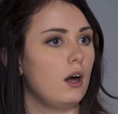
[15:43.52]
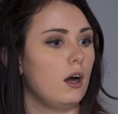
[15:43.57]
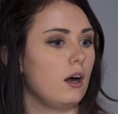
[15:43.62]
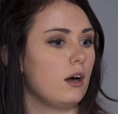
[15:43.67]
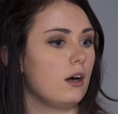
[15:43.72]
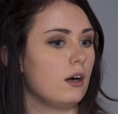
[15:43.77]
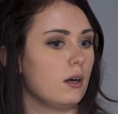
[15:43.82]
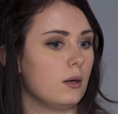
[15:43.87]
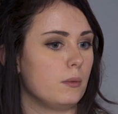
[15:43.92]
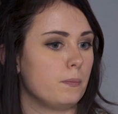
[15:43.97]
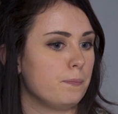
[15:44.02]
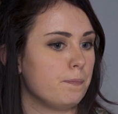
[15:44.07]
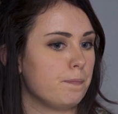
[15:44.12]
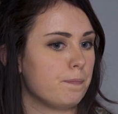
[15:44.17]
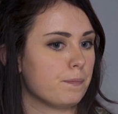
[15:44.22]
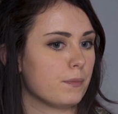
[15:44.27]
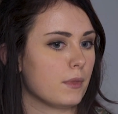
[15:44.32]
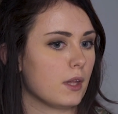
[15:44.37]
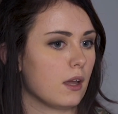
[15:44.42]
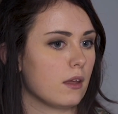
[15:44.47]

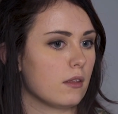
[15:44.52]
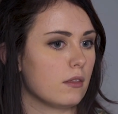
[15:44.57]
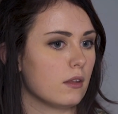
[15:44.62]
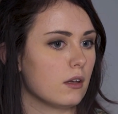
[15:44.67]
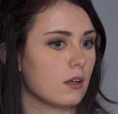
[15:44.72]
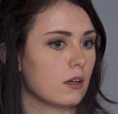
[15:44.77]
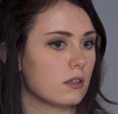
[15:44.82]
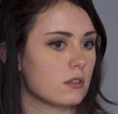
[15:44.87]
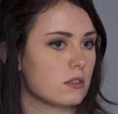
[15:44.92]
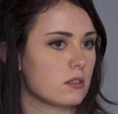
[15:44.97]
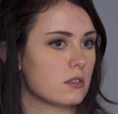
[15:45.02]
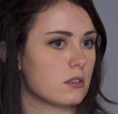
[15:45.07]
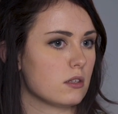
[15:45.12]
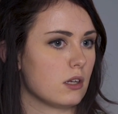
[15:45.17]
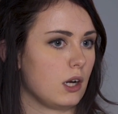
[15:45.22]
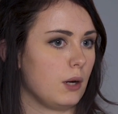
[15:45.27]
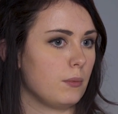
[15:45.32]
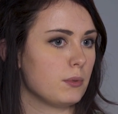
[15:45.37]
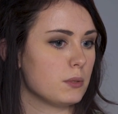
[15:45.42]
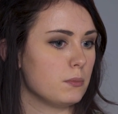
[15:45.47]
I think it's
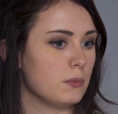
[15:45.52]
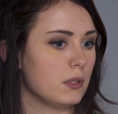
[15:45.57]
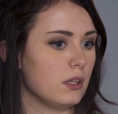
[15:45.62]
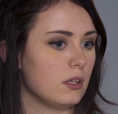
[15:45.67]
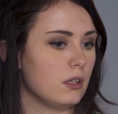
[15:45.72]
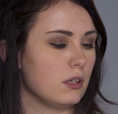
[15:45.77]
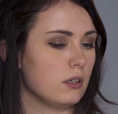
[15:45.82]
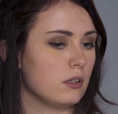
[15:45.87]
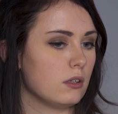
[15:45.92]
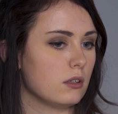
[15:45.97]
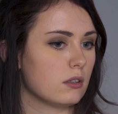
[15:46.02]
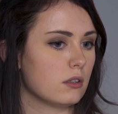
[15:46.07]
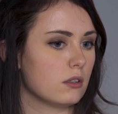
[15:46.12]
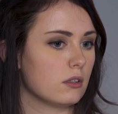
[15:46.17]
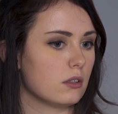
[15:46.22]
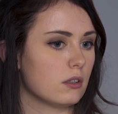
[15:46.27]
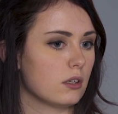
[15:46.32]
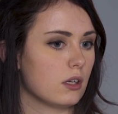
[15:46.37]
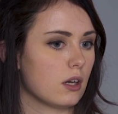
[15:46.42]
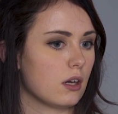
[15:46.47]
helped me
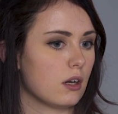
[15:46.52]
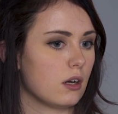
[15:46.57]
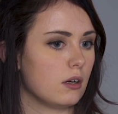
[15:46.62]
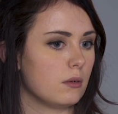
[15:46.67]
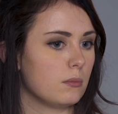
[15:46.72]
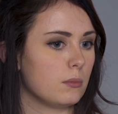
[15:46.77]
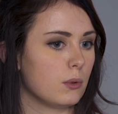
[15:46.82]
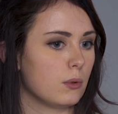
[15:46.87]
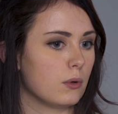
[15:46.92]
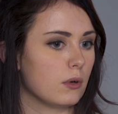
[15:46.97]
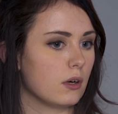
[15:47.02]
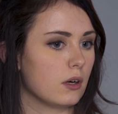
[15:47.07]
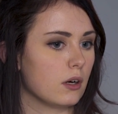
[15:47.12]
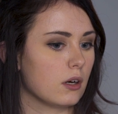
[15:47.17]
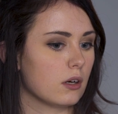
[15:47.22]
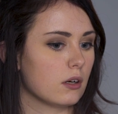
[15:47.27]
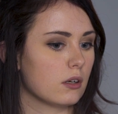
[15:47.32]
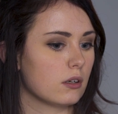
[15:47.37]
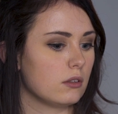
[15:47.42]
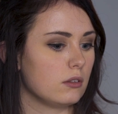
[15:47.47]
get a
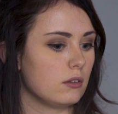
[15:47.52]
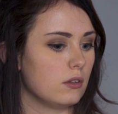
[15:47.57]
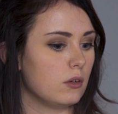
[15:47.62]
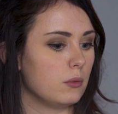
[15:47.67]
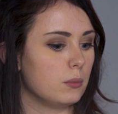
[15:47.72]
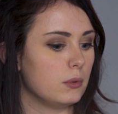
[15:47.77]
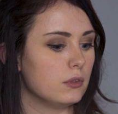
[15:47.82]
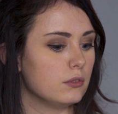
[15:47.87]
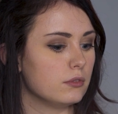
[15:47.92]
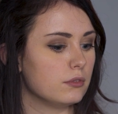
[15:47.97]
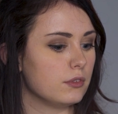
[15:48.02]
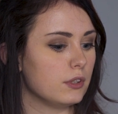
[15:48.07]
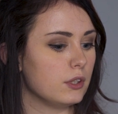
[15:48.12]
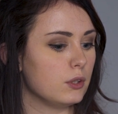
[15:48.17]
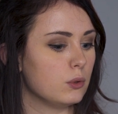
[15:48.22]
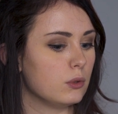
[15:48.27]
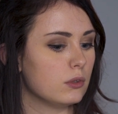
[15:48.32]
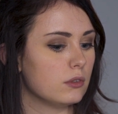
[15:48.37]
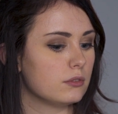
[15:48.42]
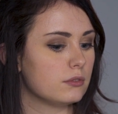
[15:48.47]
more global
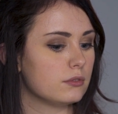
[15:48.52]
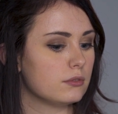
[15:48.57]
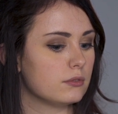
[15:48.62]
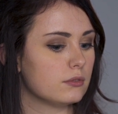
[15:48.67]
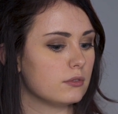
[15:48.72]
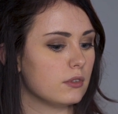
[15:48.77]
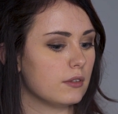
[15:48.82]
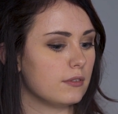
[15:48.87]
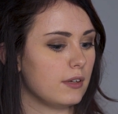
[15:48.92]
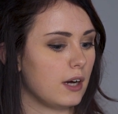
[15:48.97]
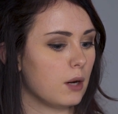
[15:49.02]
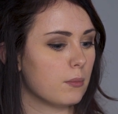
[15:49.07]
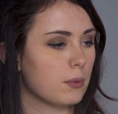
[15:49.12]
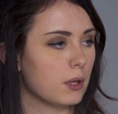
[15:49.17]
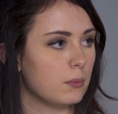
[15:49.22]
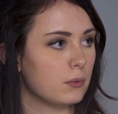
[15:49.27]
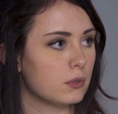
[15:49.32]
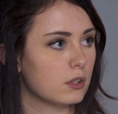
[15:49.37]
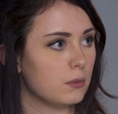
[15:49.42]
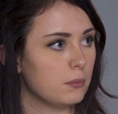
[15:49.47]
view of how
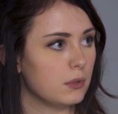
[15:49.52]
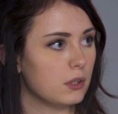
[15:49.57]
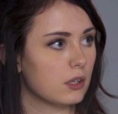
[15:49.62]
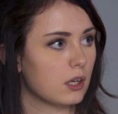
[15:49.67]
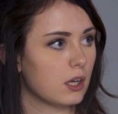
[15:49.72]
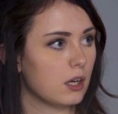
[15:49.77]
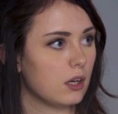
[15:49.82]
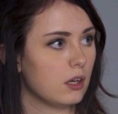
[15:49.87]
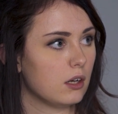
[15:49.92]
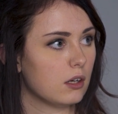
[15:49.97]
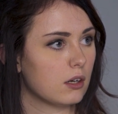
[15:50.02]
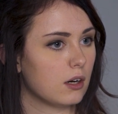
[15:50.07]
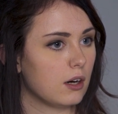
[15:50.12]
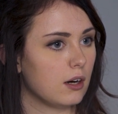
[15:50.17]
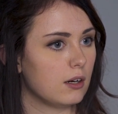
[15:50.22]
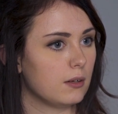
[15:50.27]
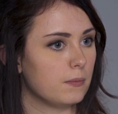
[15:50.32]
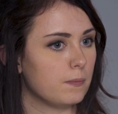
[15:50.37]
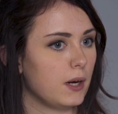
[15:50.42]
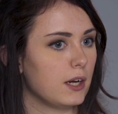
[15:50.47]
people communicate.
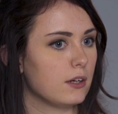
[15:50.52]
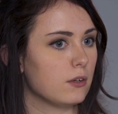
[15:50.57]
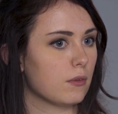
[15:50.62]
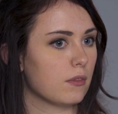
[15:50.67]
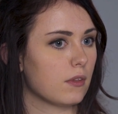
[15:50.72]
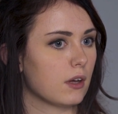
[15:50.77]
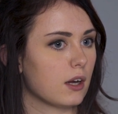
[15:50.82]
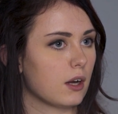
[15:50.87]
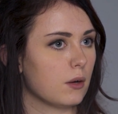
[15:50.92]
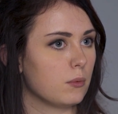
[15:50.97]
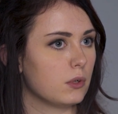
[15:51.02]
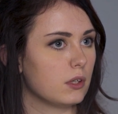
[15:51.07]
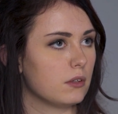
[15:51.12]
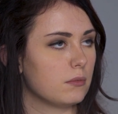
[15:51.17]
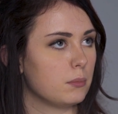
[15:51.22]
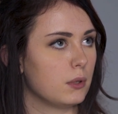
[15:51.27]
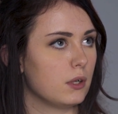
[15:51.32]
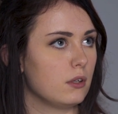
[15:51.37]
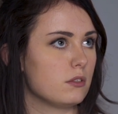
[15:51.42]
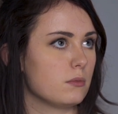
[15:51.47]
I don't think I would
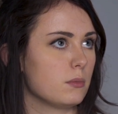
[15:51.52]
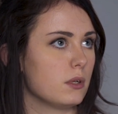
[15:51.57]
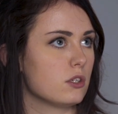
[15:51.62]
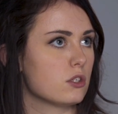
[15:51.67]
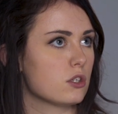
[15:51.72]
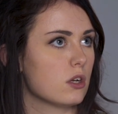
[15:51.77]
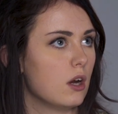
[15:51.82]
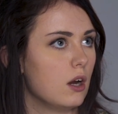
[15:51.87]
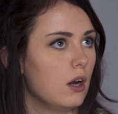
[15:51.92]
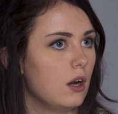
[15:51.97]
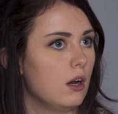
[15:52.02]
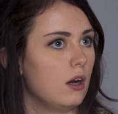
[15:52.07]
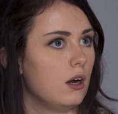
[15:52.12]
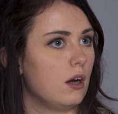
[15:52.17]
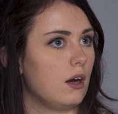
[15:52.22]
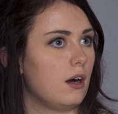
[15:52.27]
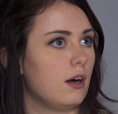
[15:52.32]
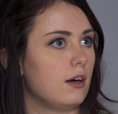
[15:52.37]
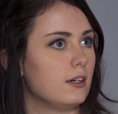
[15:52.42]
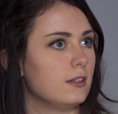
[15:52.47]
have put as much
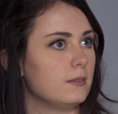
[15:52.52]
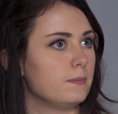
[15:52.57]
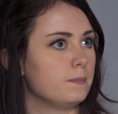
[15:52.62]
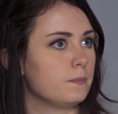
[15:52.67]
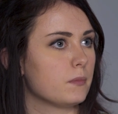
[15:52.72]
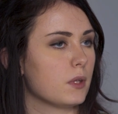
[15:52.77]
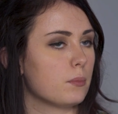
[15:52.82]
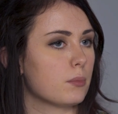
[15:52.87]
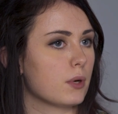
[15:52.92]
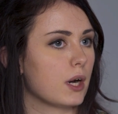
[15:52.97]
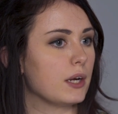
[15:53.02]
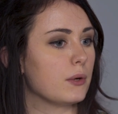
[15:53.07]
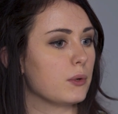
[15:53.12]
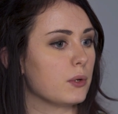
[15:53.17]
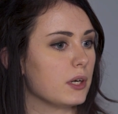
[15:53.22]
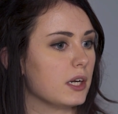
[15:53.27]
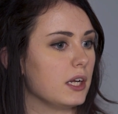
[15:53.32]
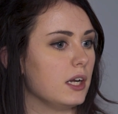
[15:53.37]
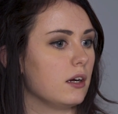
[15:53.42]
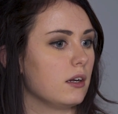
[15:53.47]

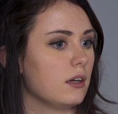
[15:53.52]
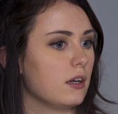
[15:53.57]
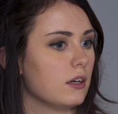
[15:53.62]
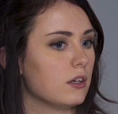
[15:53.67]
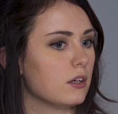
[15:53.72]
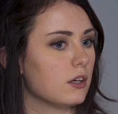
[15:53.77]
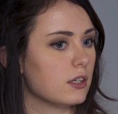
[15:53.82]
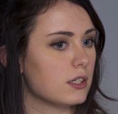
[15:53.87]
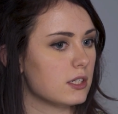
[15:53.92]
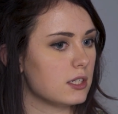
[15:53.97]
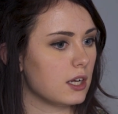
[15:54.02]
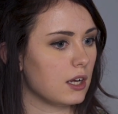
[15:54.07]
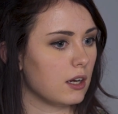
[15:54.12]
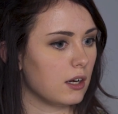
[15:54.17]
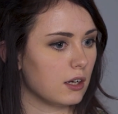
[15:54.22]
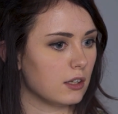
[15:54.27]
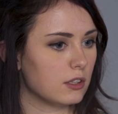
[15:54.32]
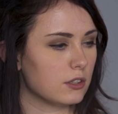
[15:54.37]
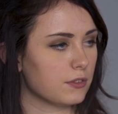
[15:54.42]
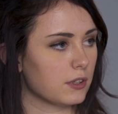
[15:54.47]
priority on
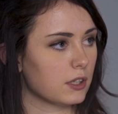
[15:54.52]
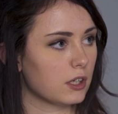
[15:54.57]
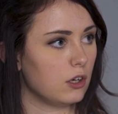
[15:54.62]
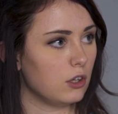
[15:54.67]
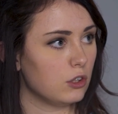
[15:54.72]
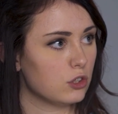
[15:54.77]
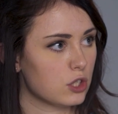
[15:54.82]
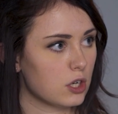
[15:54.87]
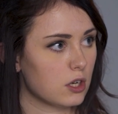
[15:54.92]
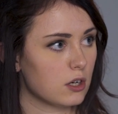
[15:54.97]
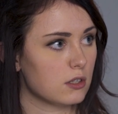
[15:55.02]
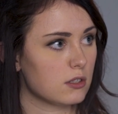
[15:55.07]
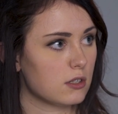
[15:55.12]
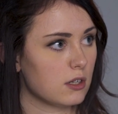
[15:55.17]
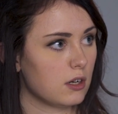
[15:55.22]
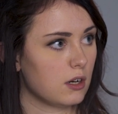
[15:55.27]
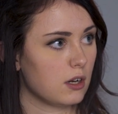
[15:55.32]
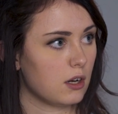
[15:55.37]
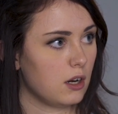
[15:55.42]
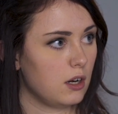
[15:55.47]
understanding different cultures
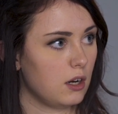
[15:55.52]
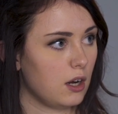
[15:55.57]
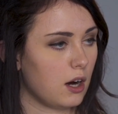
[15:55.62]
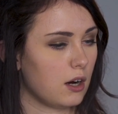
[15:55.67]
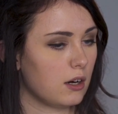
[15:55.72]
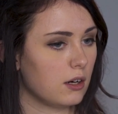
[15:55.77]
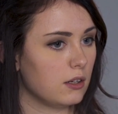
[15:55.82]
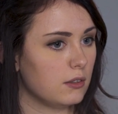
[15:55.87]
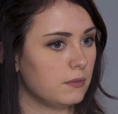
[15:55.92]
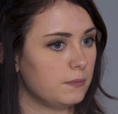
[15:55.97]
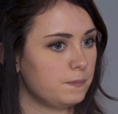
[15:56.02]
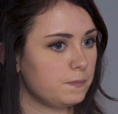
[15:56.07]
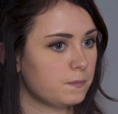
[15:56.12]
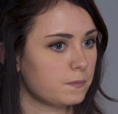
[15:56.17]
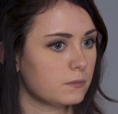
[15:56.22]
and how to